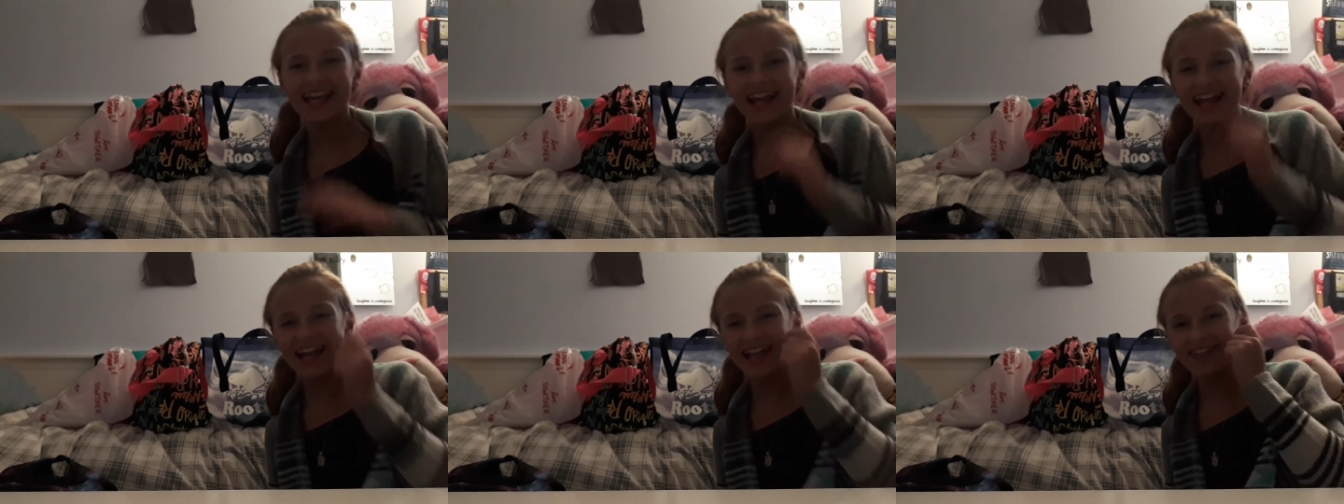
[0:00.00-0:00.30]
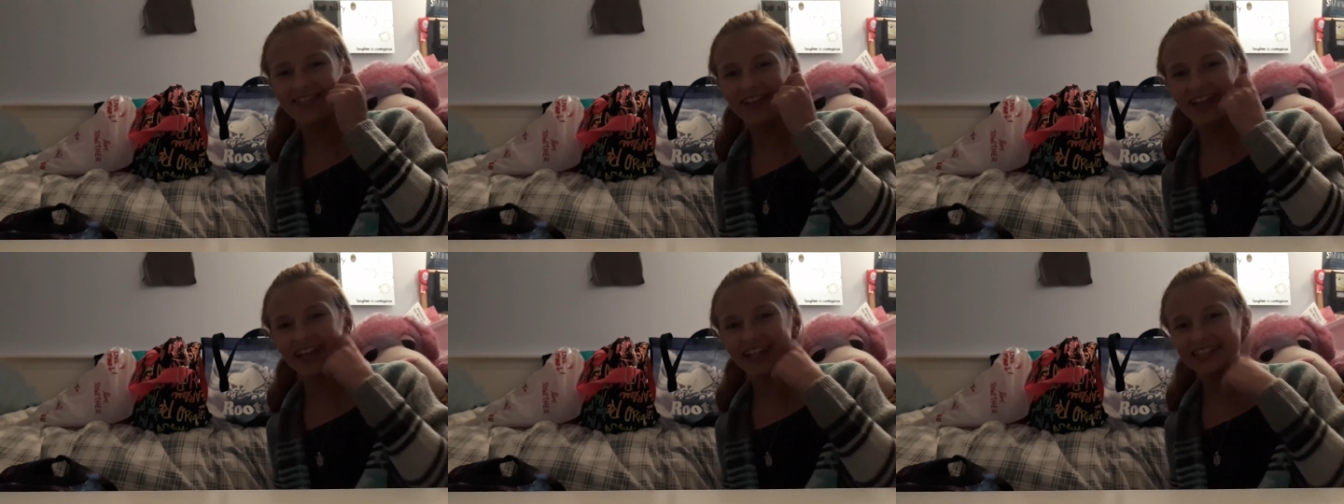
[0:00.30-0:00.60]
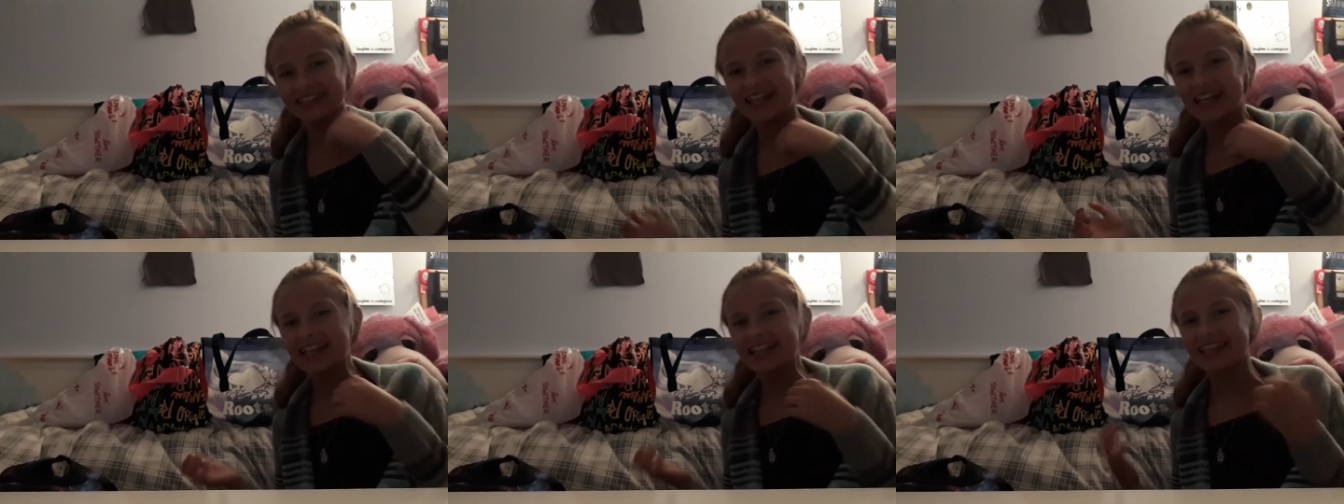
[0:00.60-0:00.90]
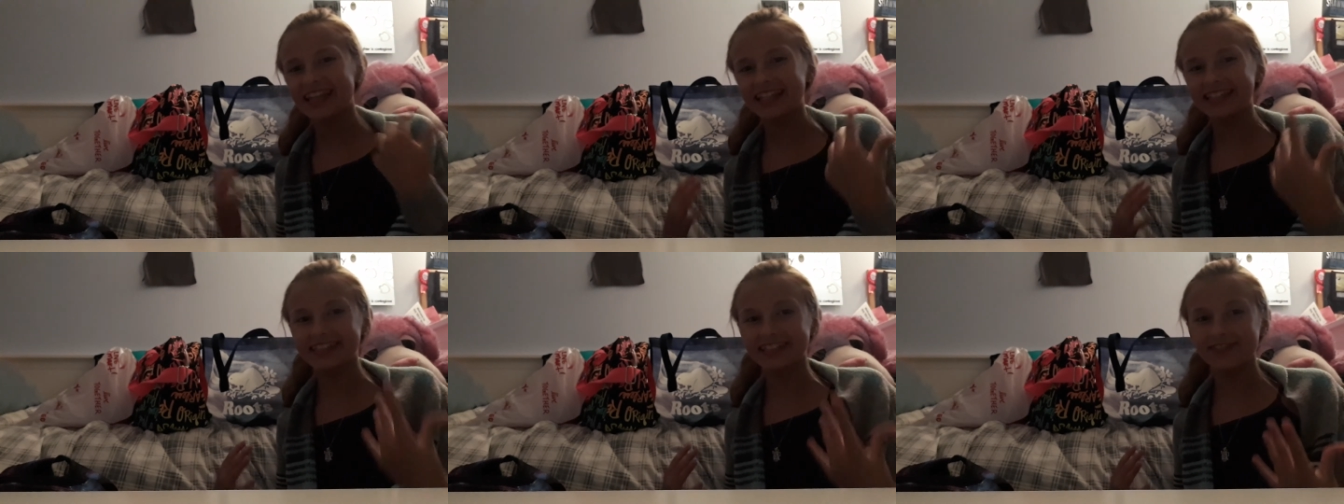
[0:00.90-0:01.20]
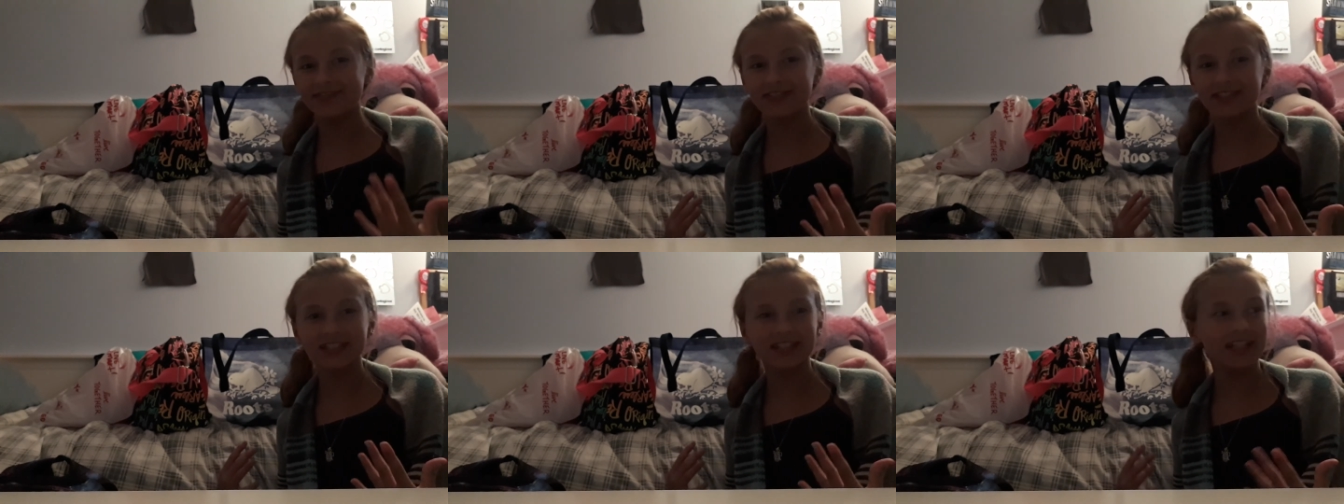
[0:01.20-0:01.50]
anyway guys, that's
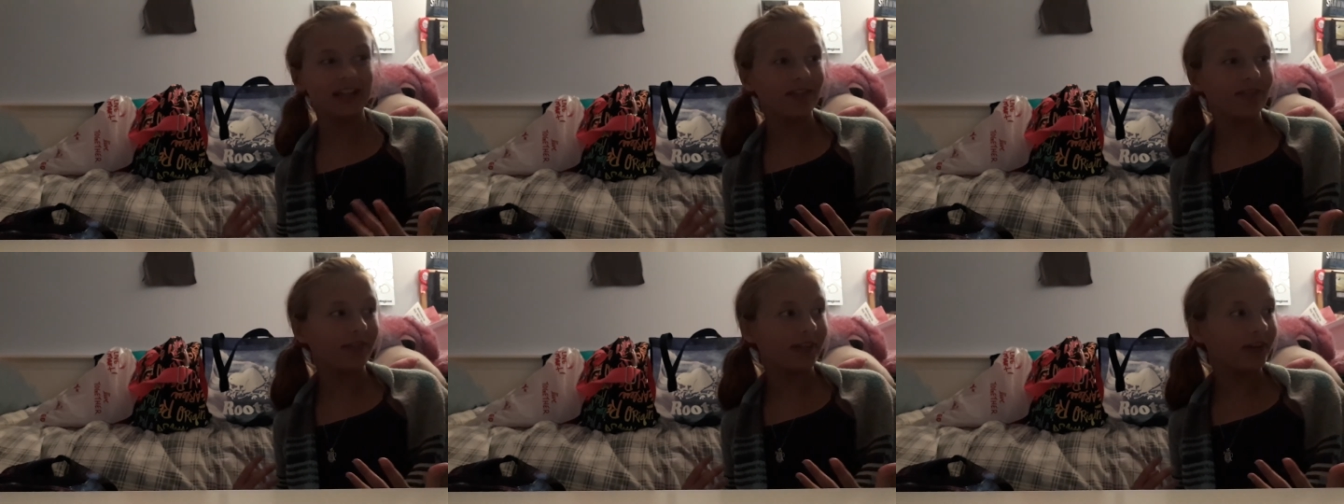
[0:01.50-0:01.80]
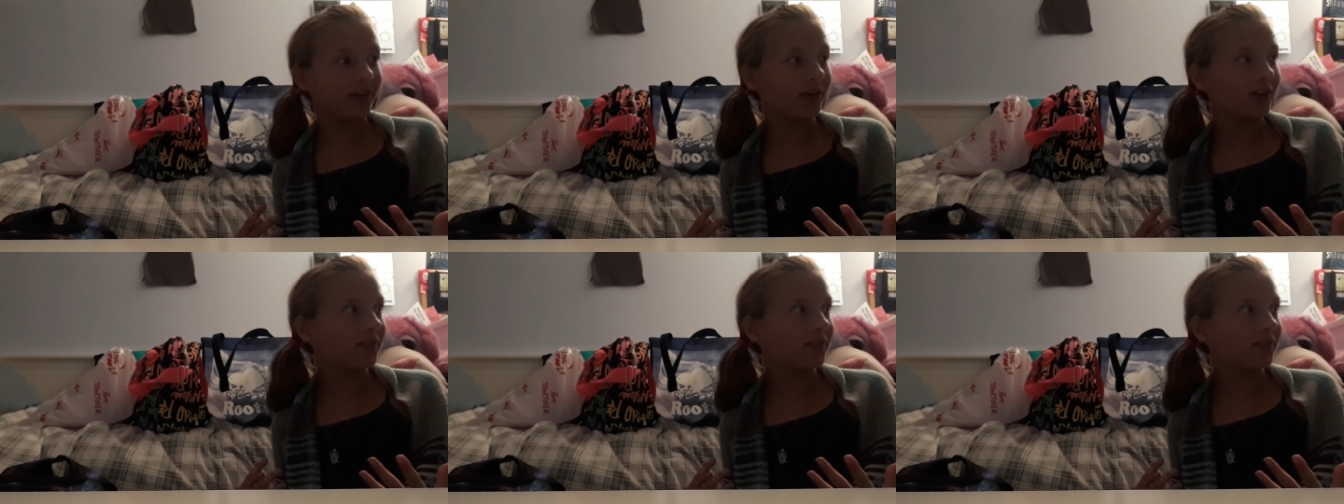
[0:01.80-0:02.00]
it for today's video.